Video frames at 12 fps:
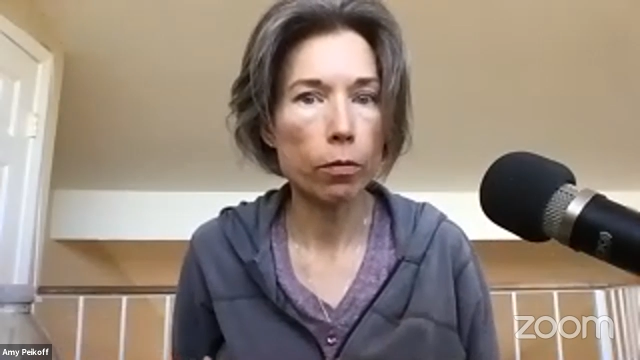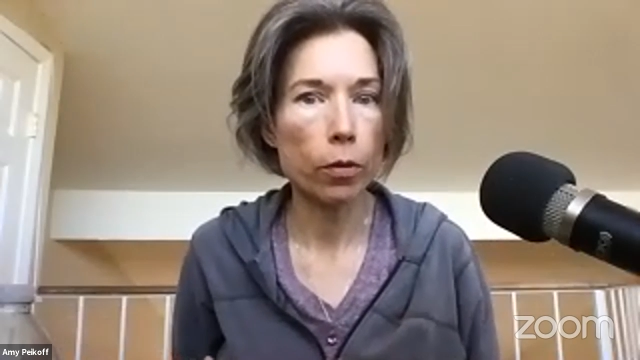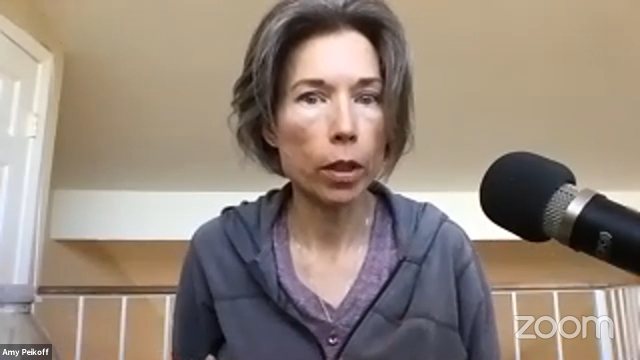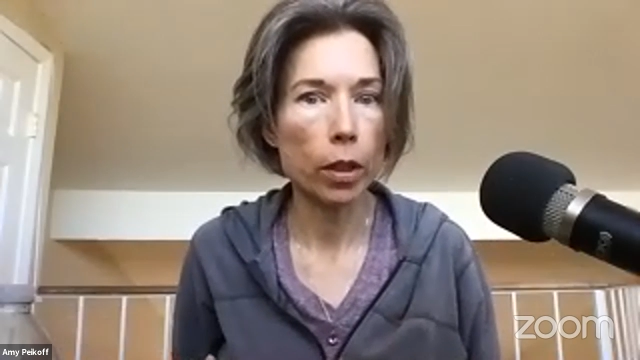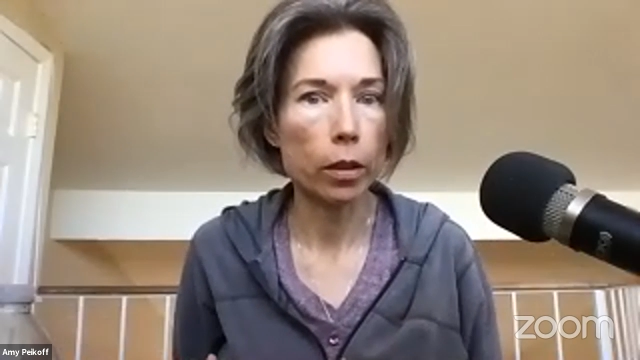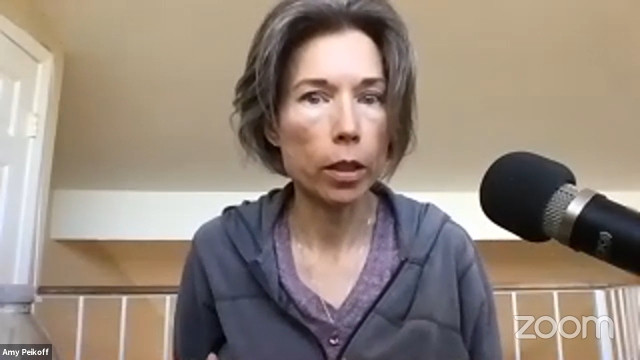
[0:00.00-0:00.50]

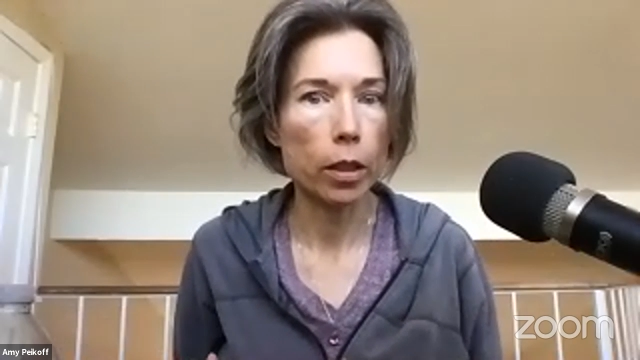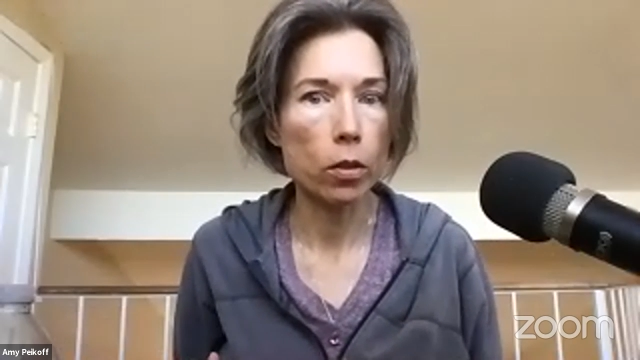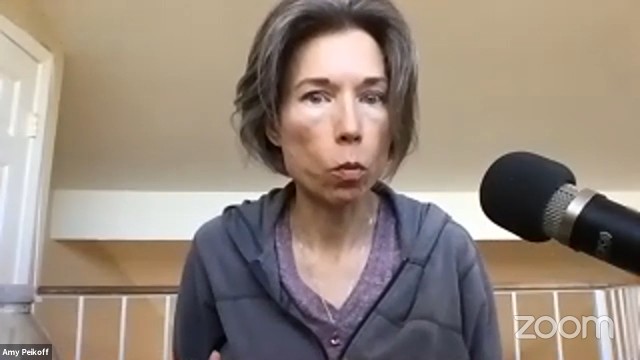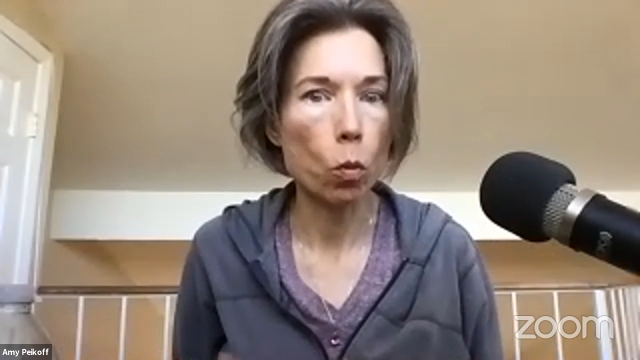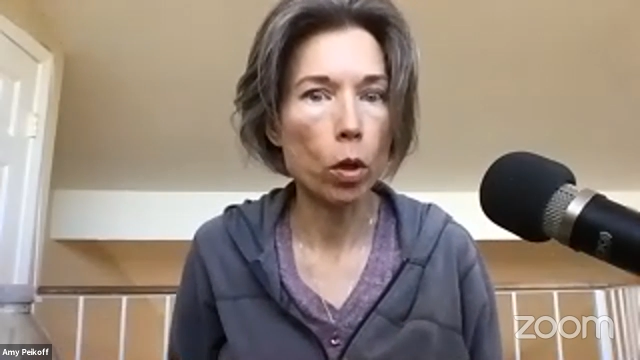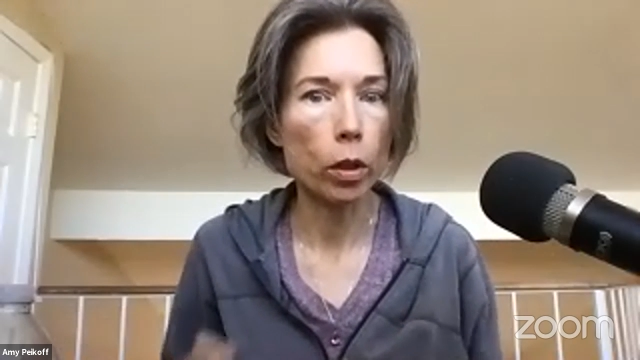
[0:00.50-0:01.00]
at least
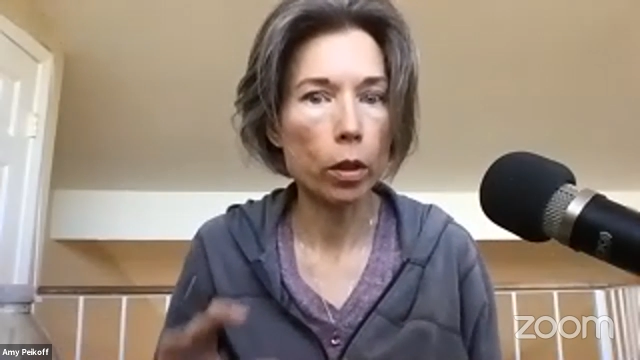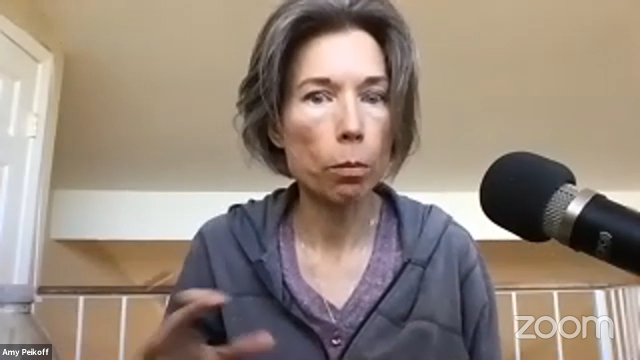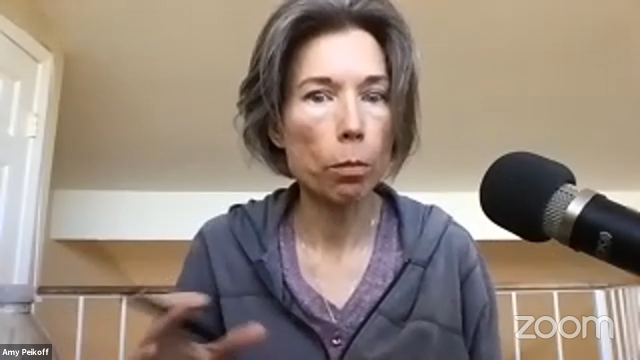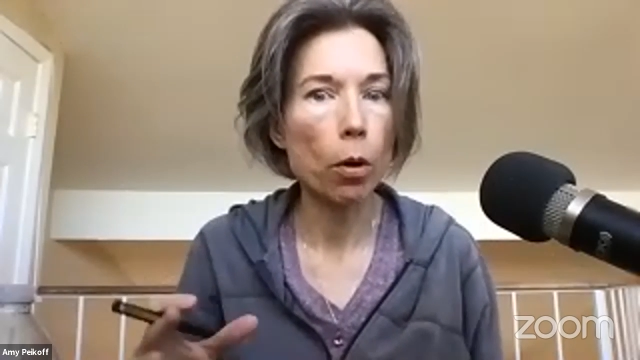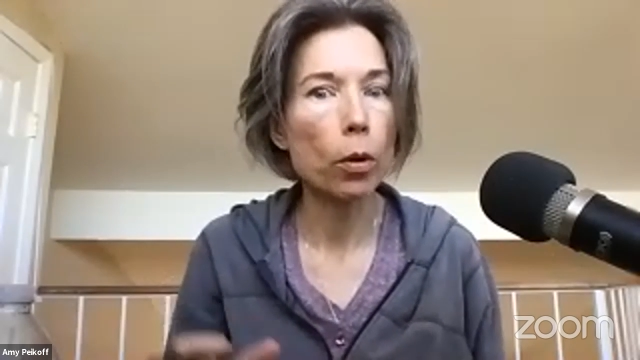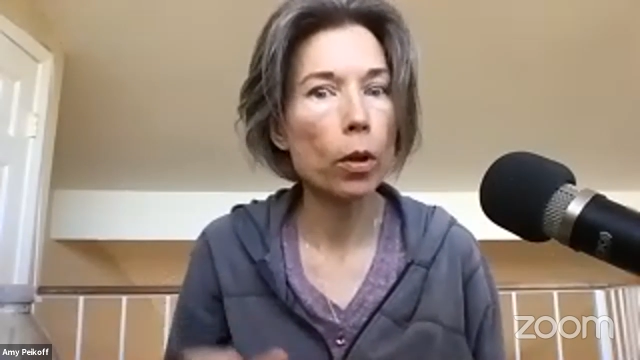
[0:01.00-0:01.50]
one
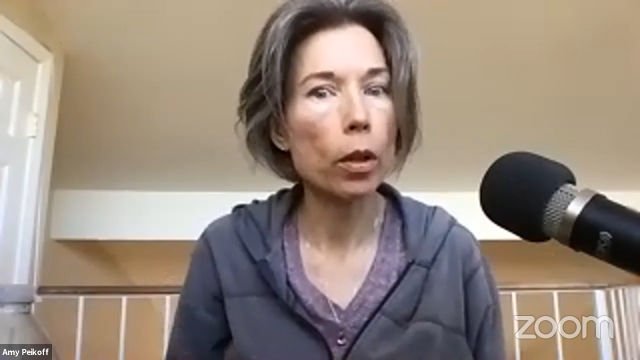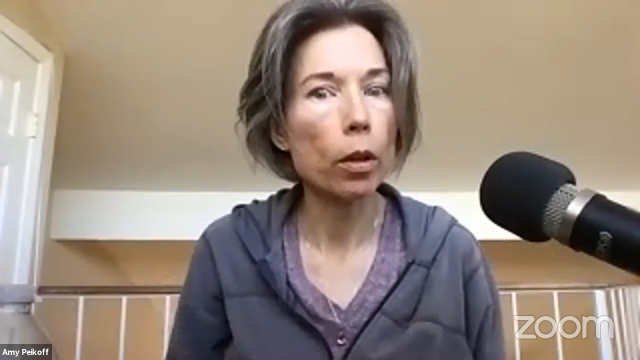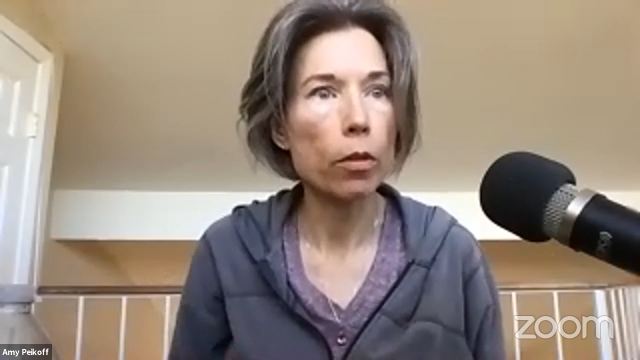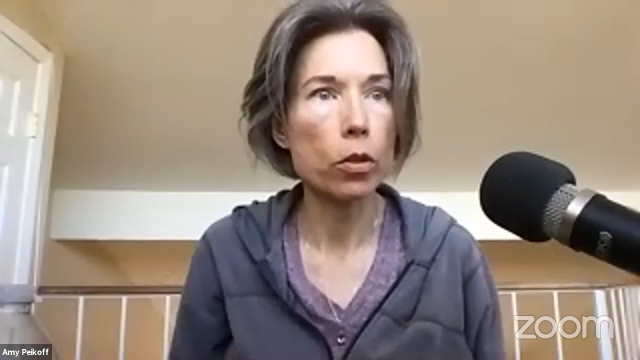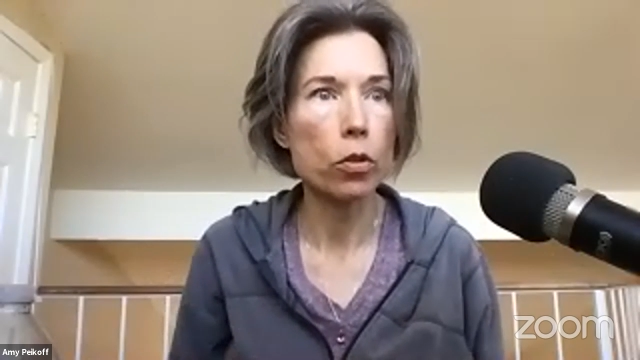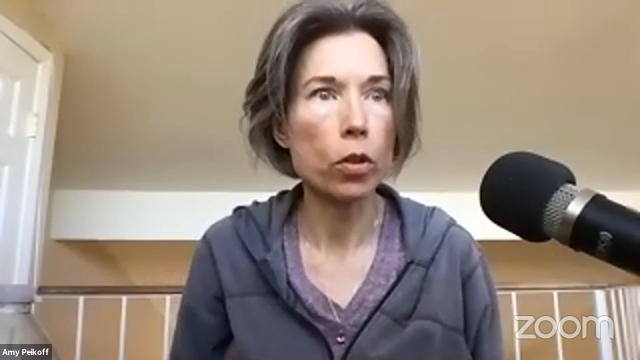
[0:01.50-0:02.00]
component of the
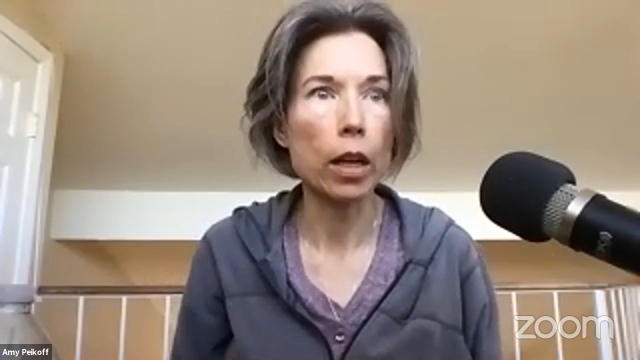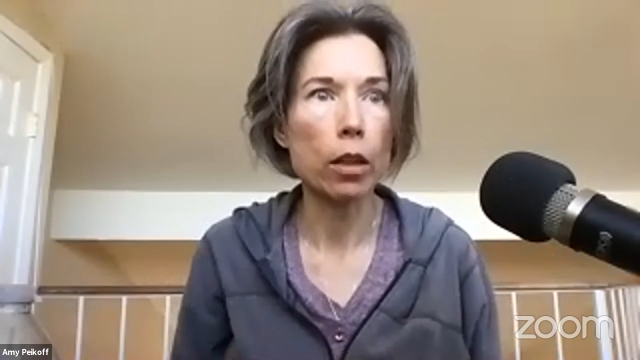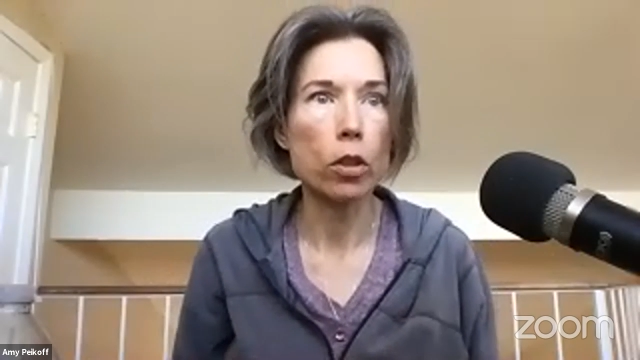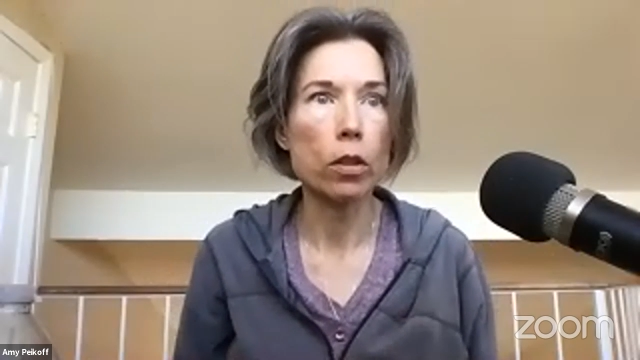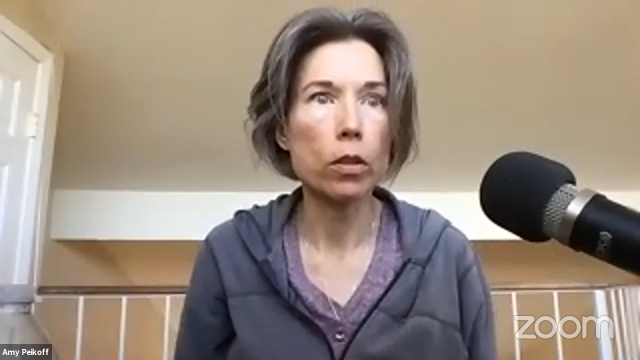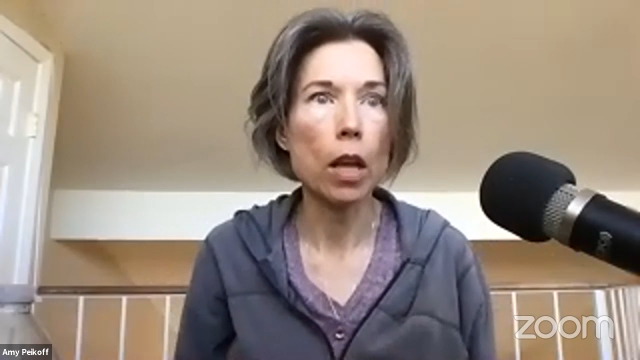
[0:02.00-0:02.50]

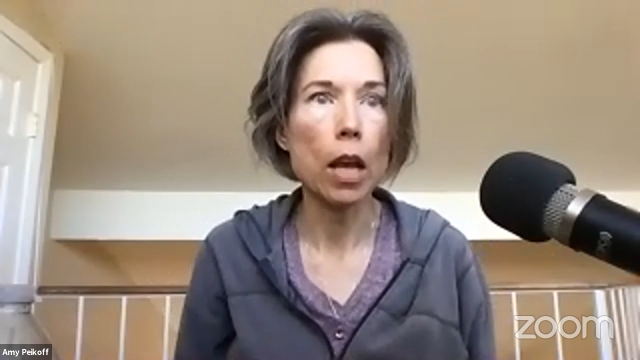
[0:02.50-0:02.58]
strategies,